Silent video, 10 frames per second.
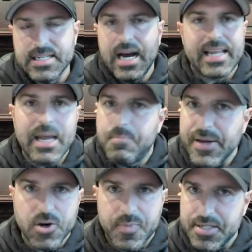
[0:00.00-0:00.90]
not get
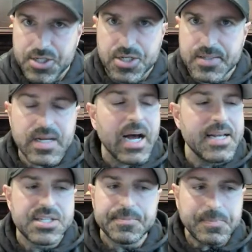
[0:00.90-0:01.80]
bigger position
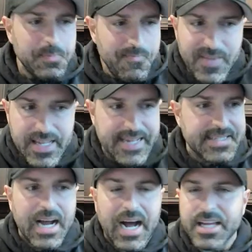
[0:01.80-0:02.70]
size.
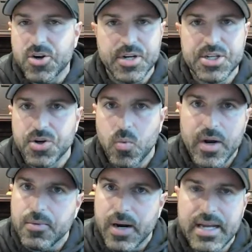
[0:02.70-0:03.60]
It's not increase your
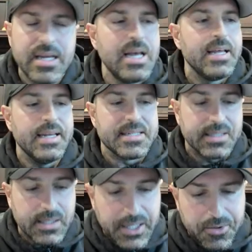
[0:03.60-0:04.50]
win rate. It is
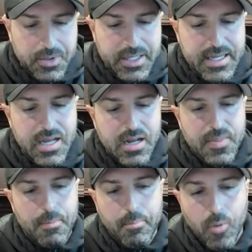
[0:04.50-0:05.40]
literally
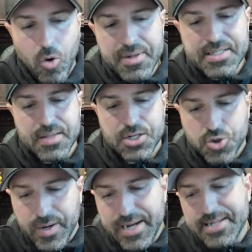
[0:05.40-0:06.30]
the moments and the
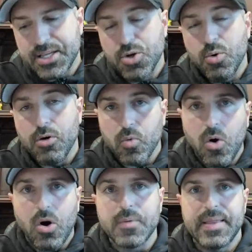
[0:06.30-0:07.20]
trades that you are
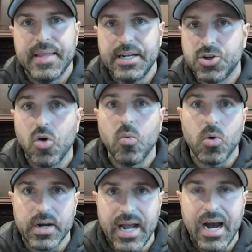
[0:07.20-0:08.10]
wrong, then they don't
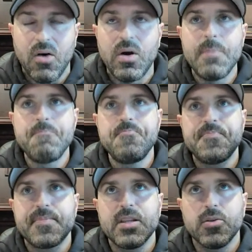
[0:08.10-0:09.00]
work out,
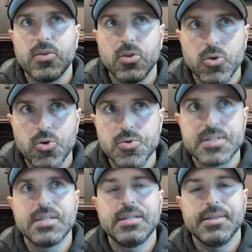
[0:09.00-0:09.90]

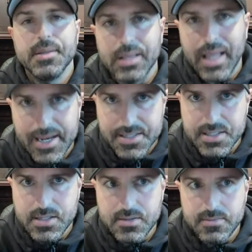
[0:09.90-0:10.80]
lose
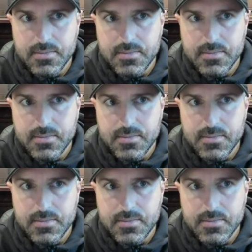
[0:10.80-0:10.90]
less.